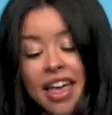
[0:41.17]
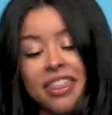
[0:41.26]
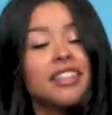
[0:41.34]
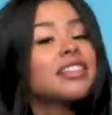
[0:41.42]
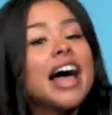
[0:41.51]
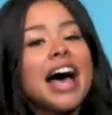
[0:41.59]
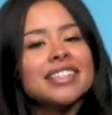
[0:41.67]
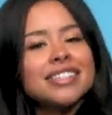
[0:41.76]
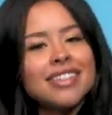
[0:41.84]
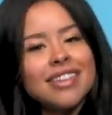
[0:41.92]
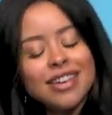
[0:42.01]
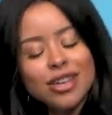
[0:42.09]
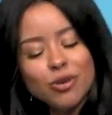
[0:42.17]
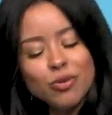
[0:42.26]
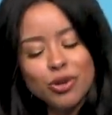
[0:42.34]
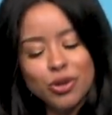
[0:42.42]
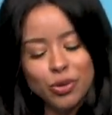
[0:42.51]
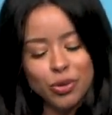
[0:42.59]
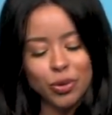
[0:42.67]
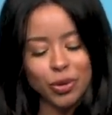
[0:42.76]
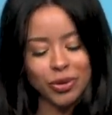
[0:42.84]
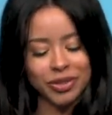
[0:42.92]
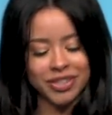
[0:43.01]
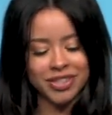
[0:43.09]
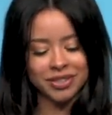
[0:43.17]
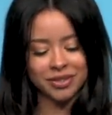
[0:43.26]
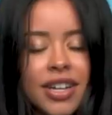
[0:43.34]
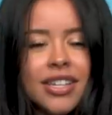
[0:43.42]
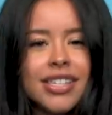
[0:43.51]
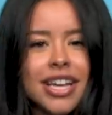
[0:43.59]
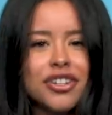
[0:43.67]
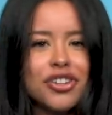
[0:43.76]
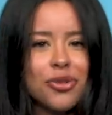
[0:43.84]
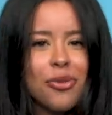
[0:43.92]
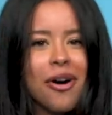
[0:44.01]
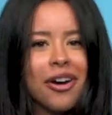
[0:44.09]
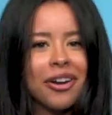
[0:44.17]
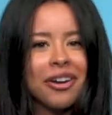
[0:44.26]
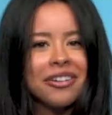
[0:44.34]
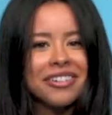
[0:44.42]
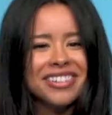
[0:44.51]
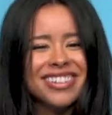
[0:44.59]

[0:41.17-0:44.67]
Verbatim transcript: The last thing you Googled, Essentia water.